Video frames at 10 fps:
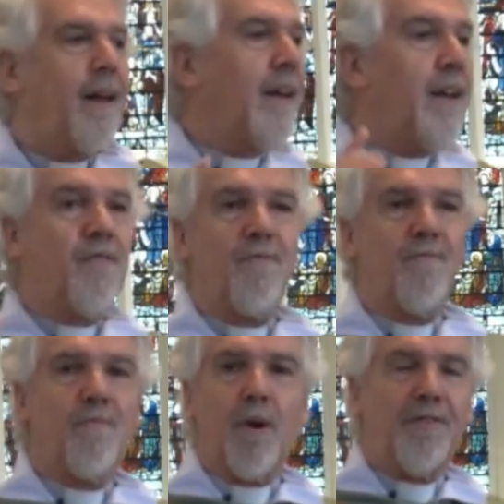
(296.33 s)

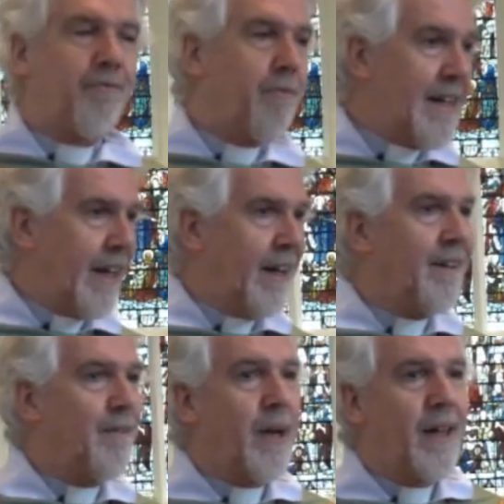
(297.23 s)
In Rob's
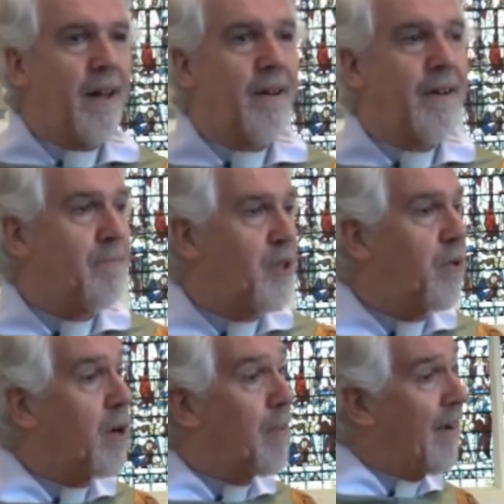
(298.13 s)
reading, we heard him
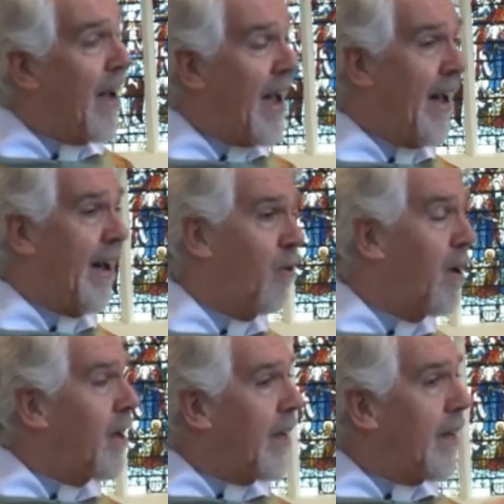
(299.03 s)
talk about how
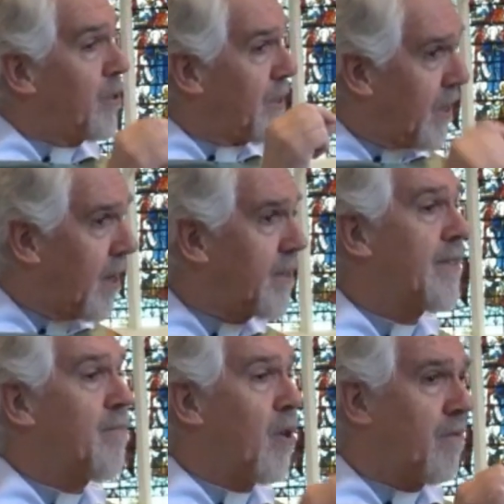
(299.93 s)
it was the
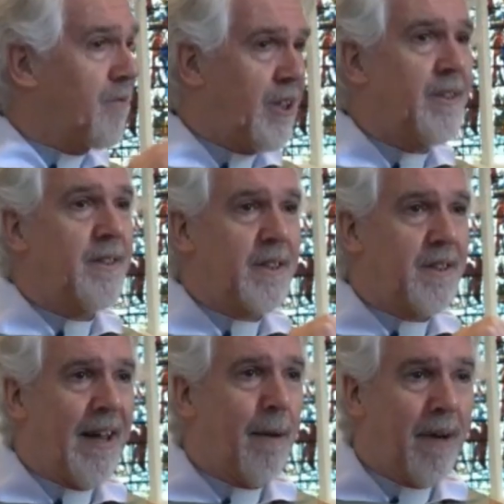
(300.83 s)
custom of
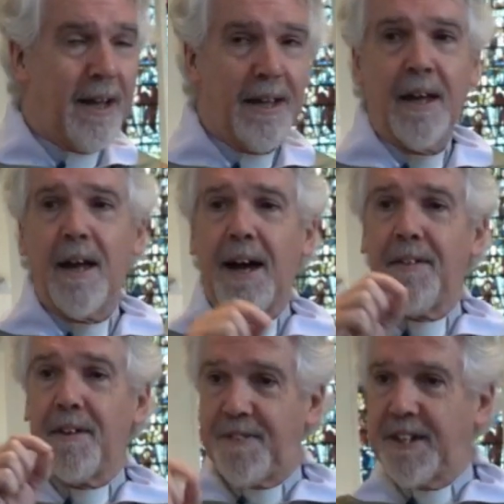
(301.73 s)
Jesus' family at
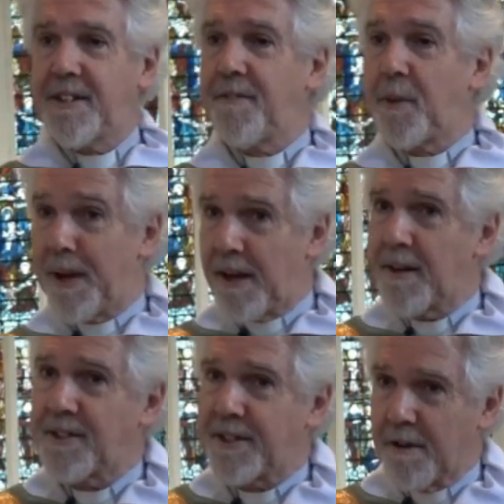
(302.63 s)
the Feast of the
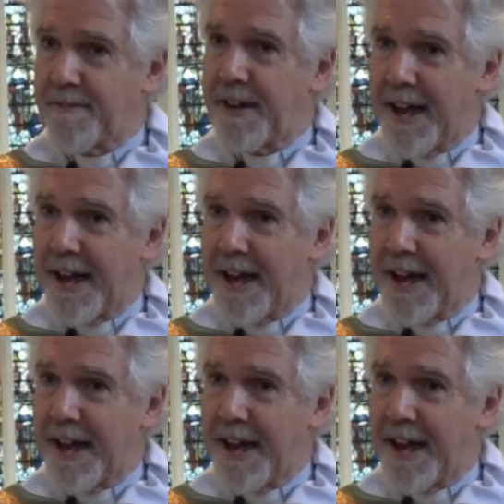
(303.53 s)
Passover